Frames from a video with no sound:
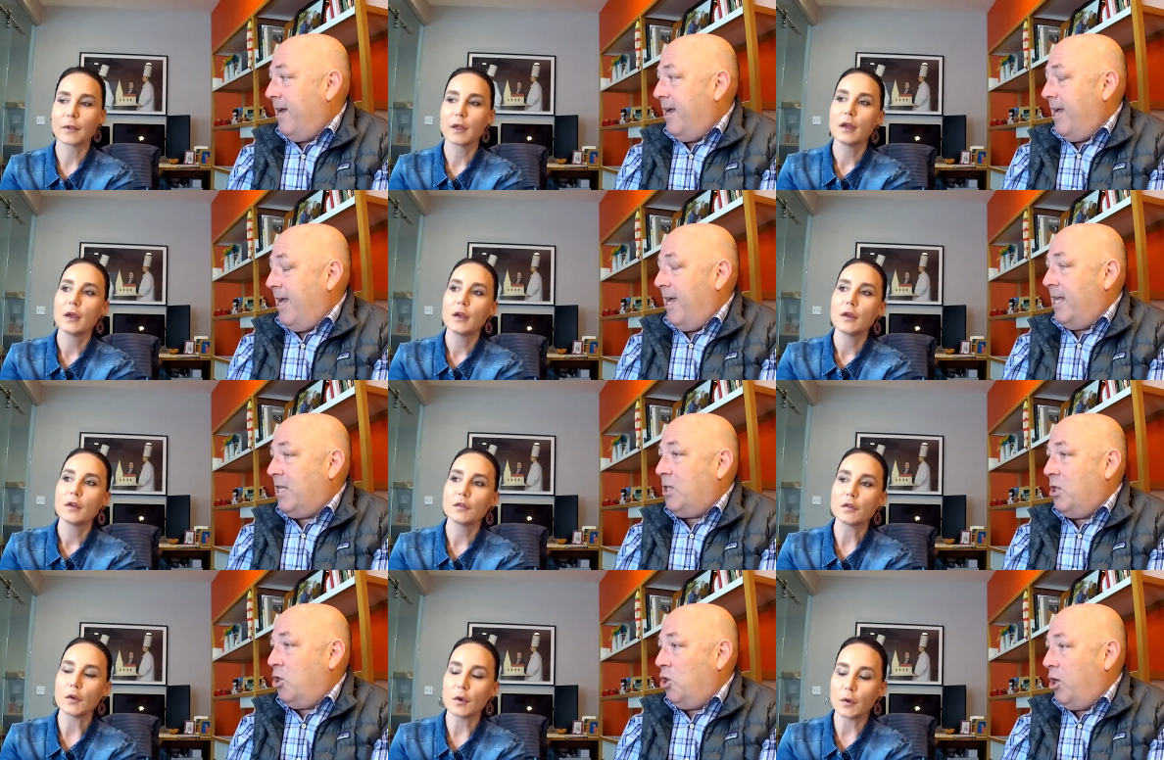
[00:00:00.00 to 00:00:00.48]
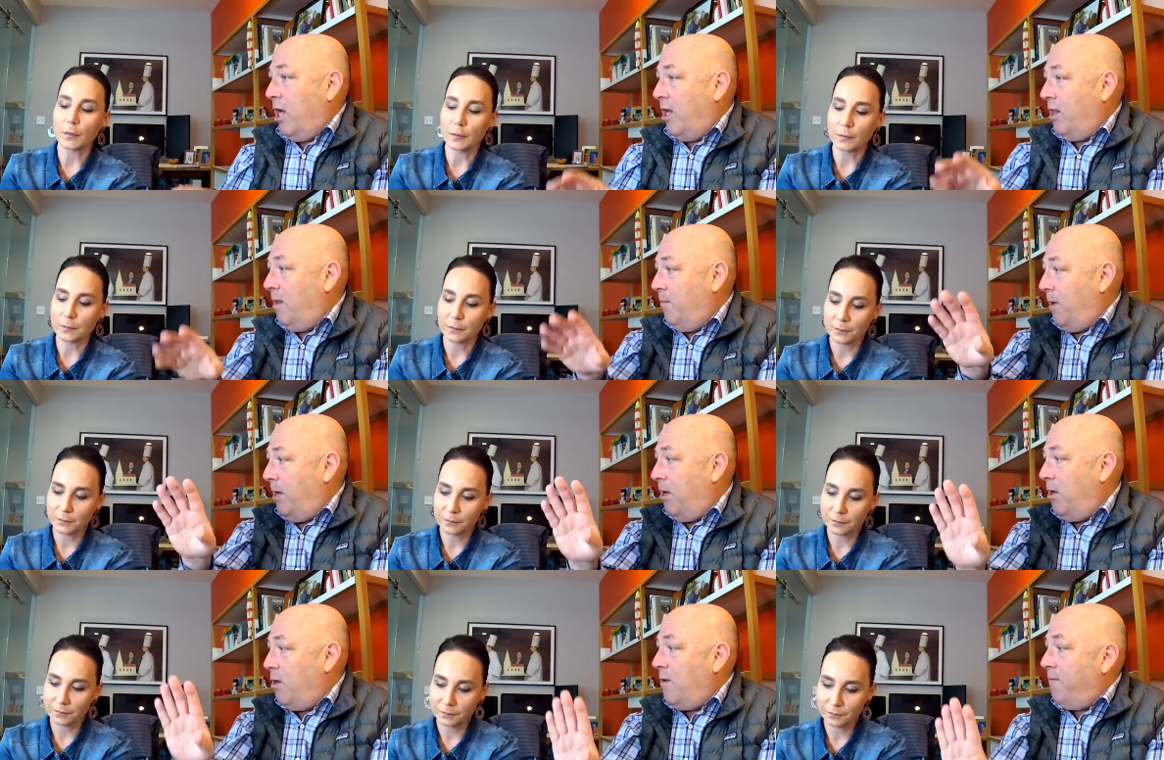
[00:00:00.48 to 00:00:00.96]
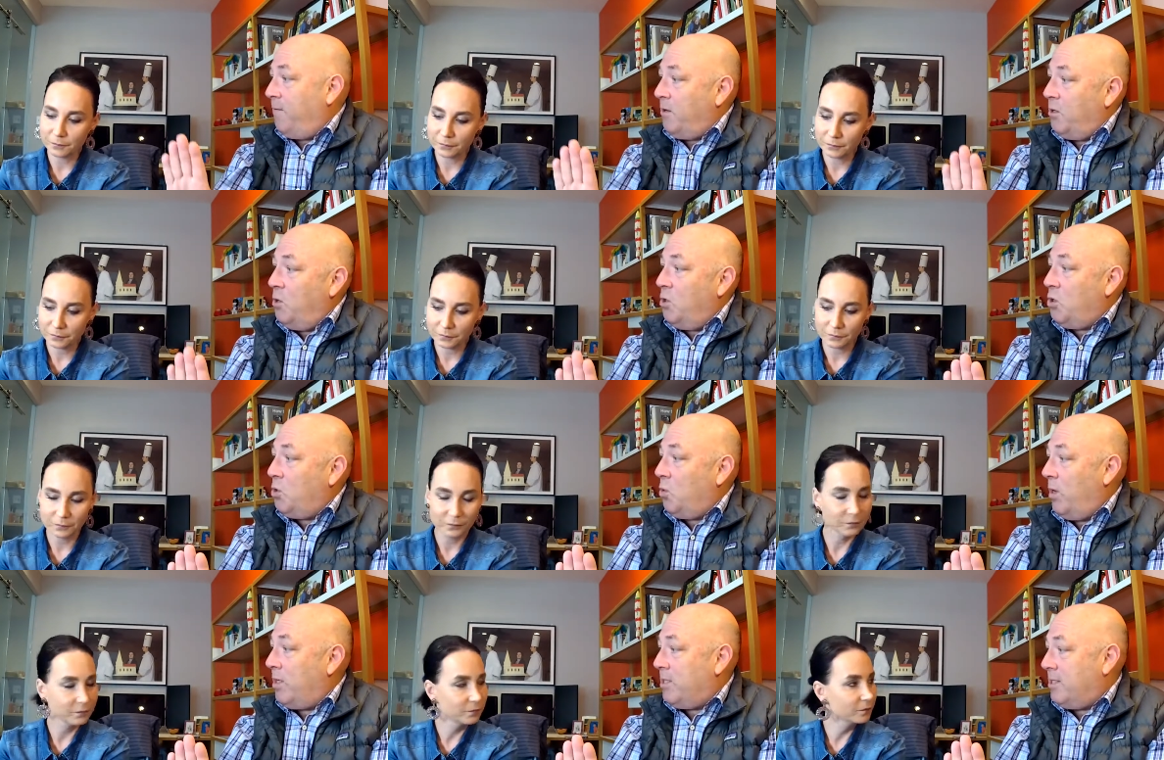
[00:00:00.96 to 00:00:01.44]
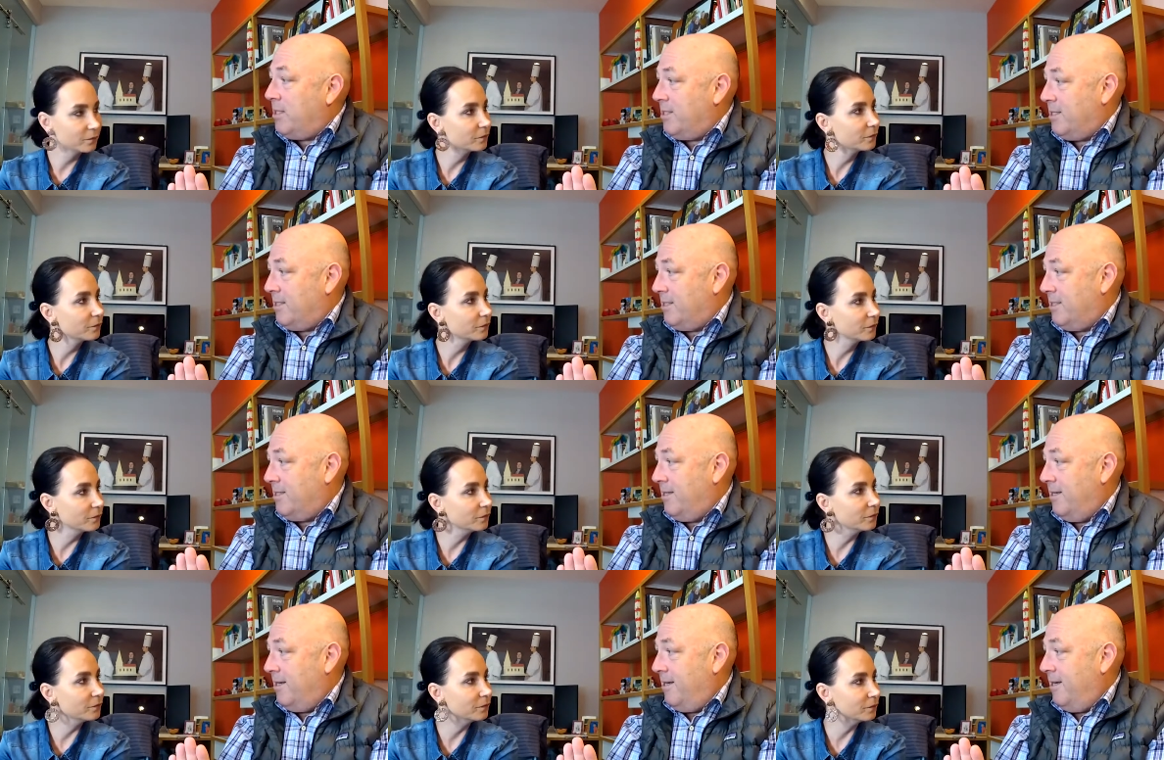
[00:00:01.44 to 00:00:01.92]
Speaker 1: It's so, looking in the mirror, you have two
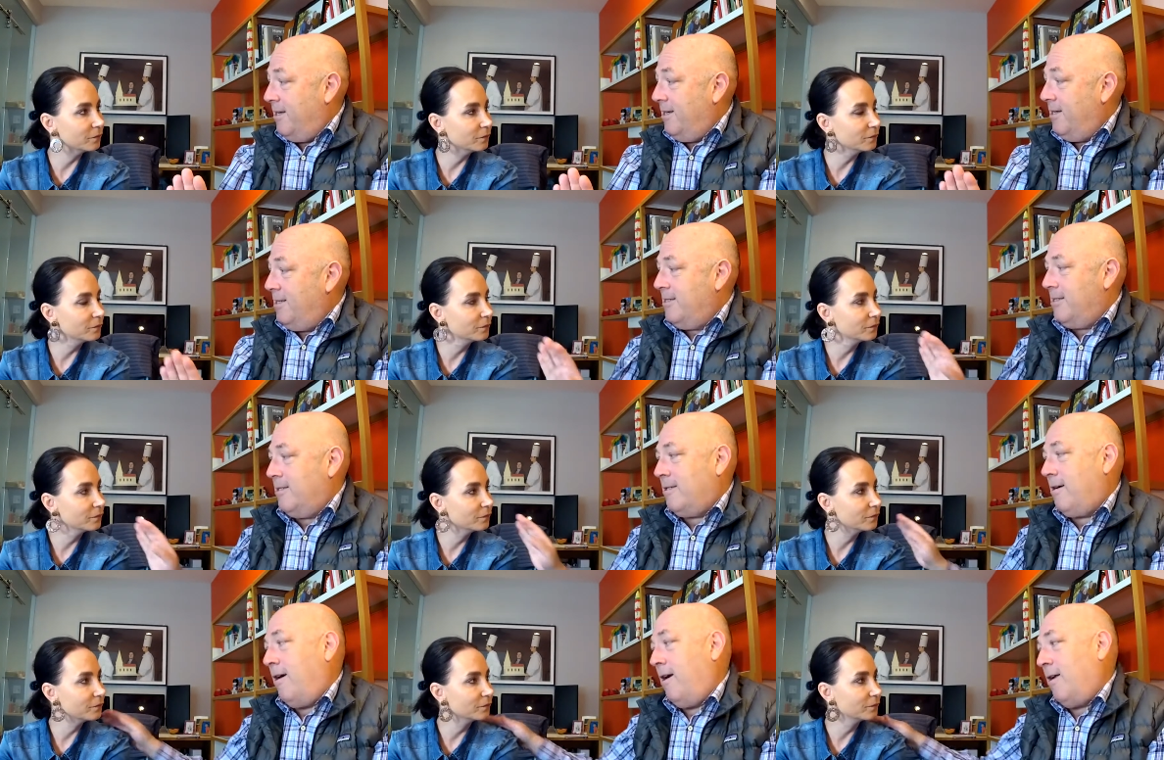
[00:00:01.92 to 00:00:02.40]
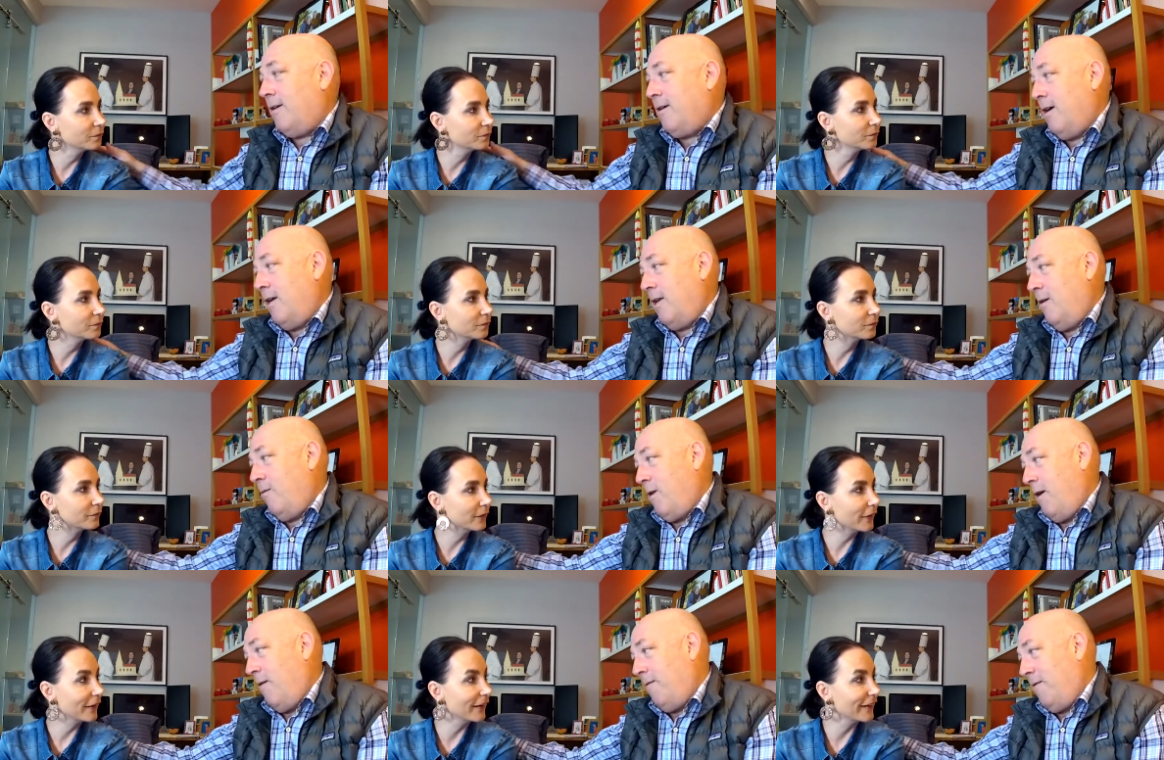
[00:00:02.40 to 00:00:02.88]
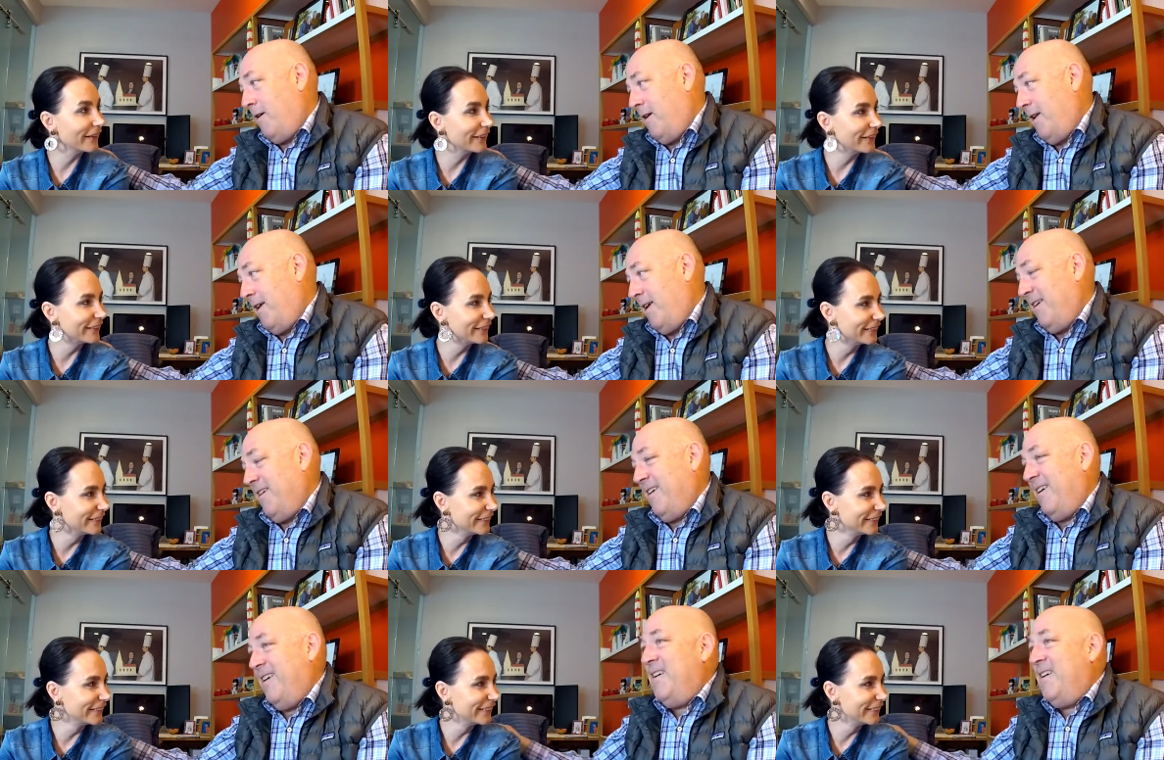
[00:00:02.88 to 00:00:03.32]
choices. Mm-hmm. Sorry to cut you off, yeah. Honey.